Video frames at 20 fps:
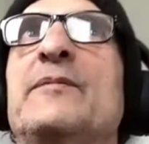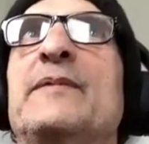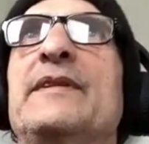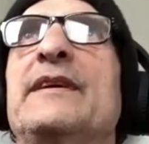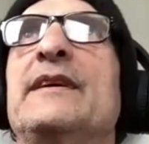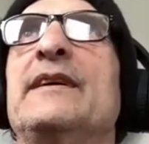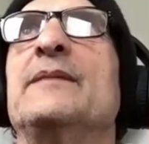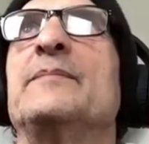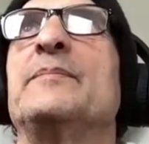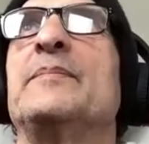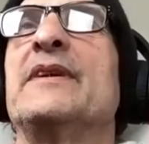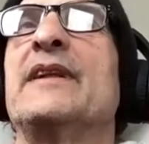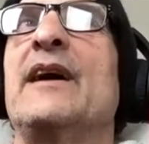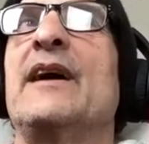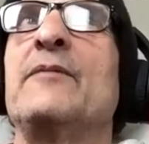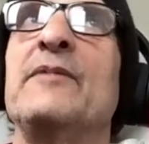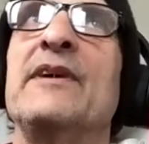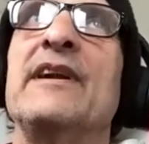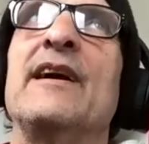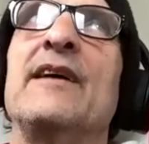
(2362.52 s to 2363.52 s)
with it, but I
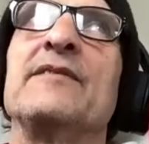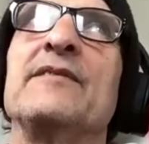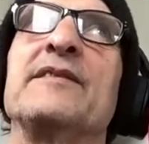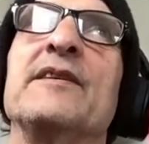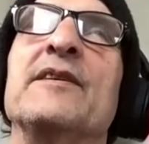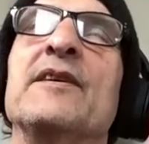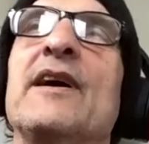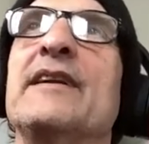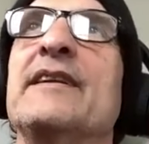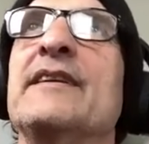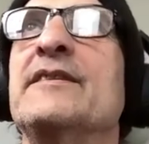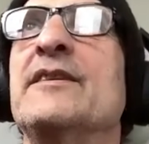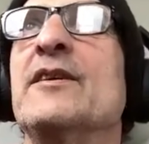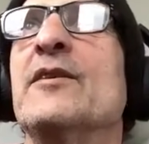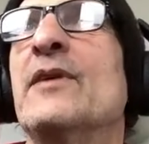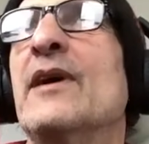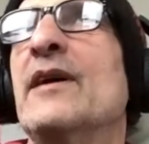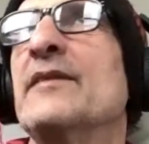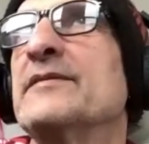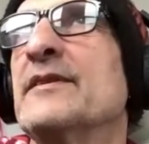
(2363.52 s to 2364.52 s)
went out there. I didn't
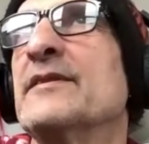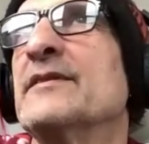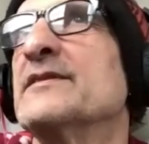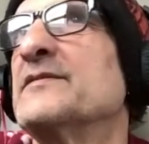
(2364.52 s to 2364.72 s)
go out there